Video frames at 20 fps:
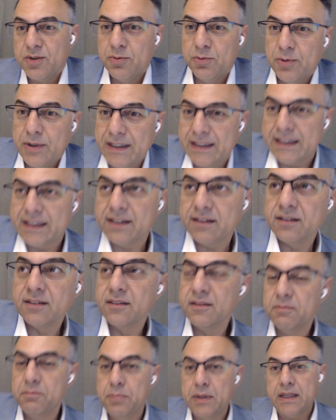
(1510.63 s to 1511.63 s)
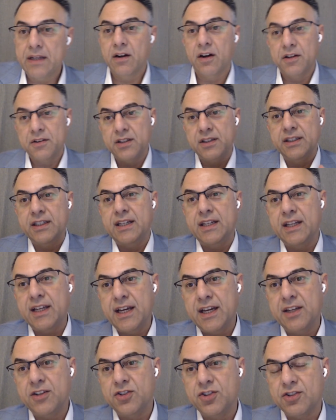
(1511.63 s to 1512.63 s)
really be on the leading
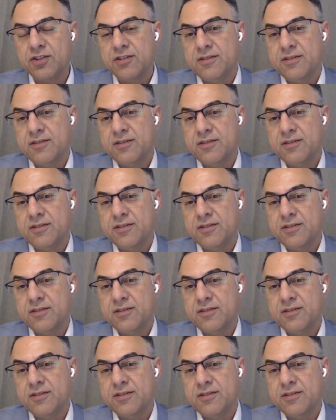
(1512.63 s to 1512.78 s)
edge?